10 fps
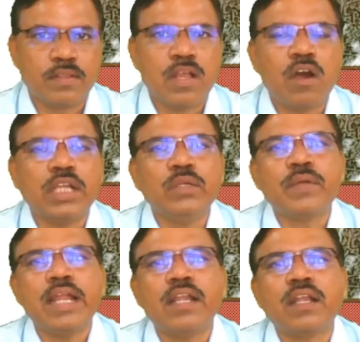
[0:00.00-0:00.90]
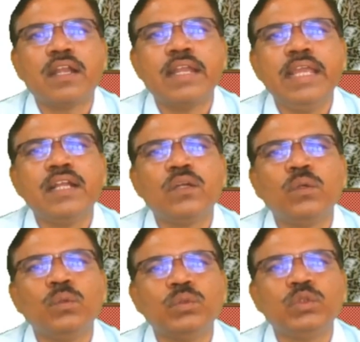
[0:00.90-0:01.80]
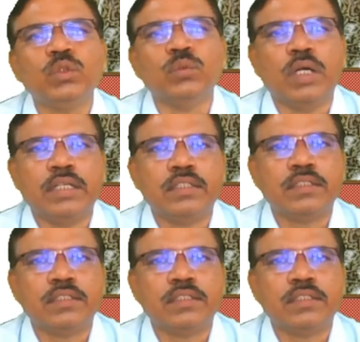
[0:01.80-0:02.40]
or you can take 2 to 1.